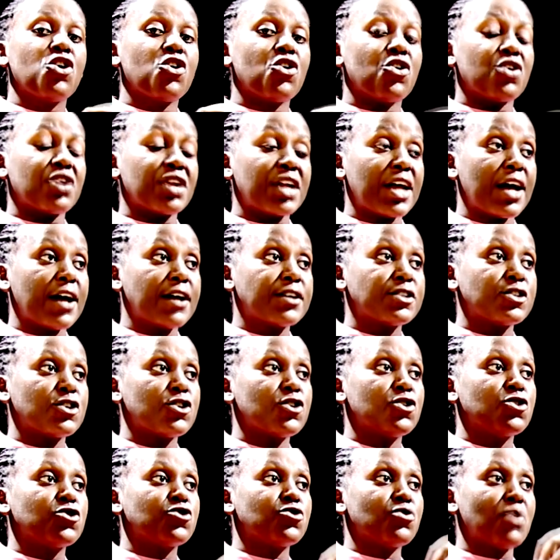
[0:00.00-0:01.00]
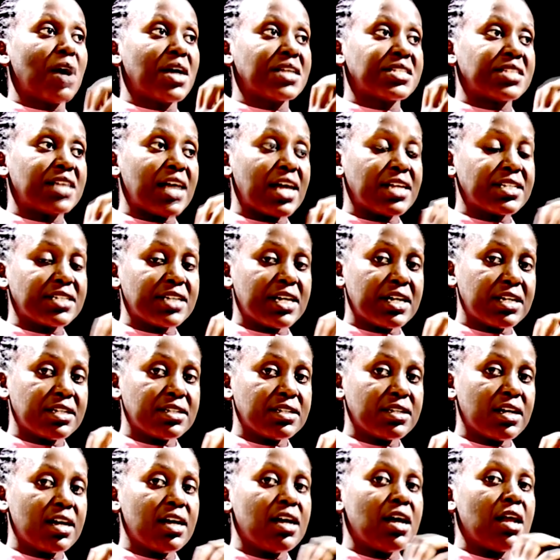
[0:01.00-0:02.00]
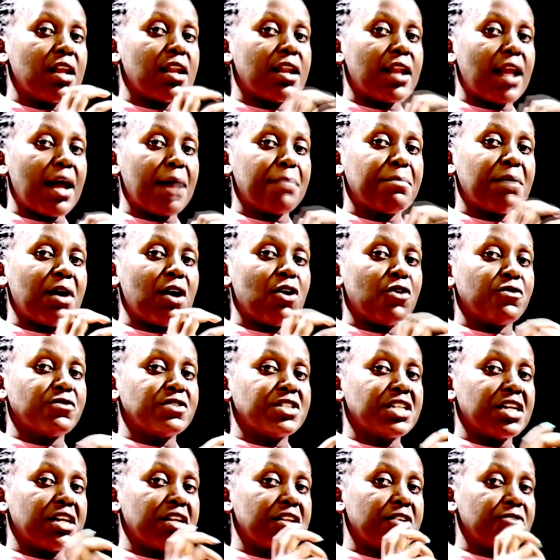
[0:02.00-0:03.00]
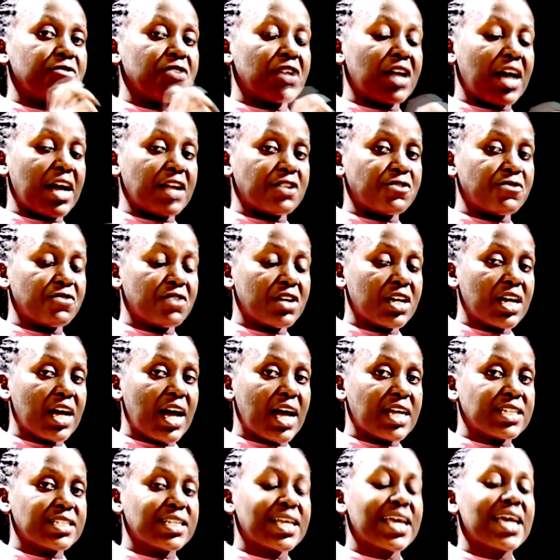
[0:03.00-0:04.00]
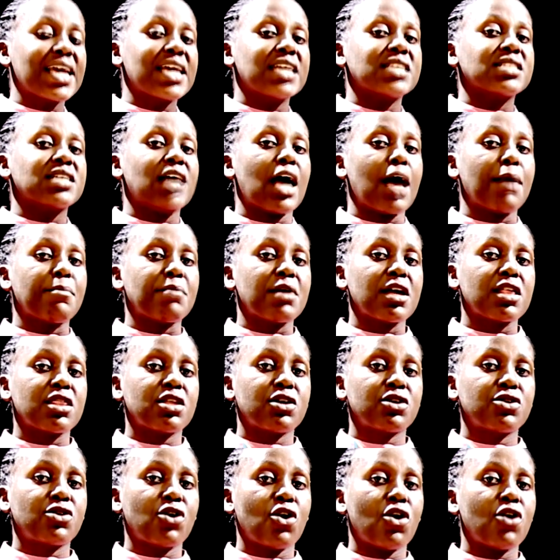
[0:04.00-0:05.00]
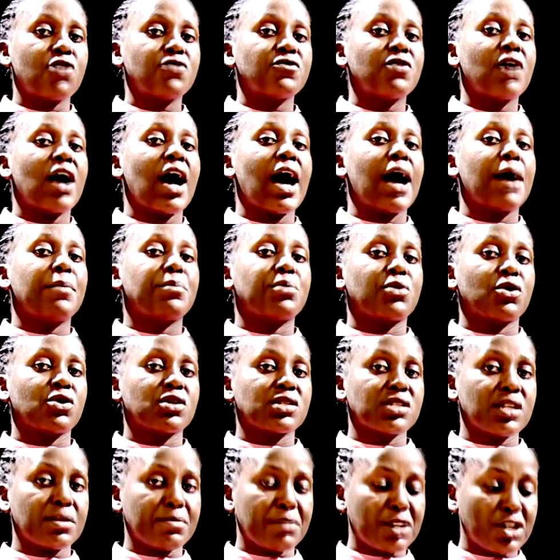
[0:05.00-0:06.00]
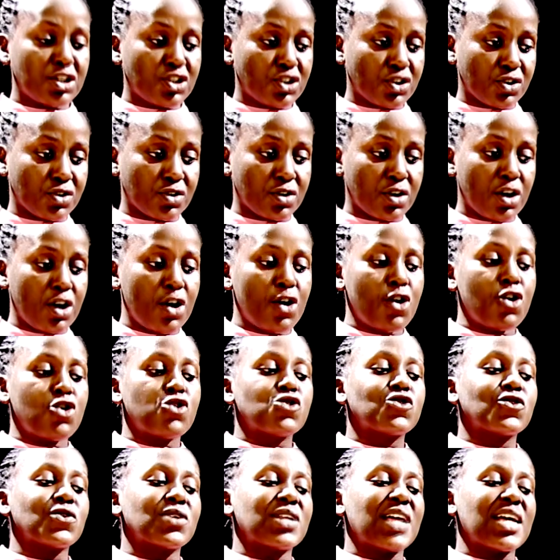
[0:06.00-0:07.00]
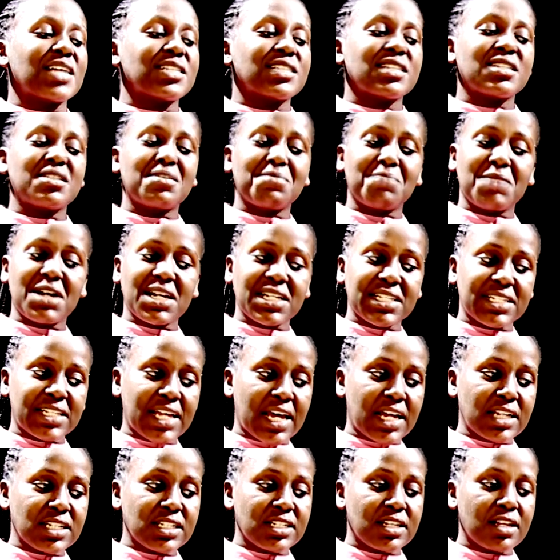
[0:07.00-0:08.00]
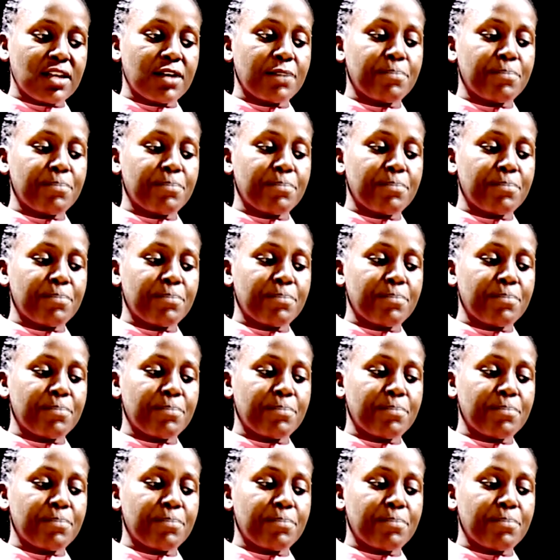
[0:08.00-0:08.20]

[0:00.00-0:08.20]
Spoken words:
correct to a certain number of significant figures is a method of approximation. So does it make sense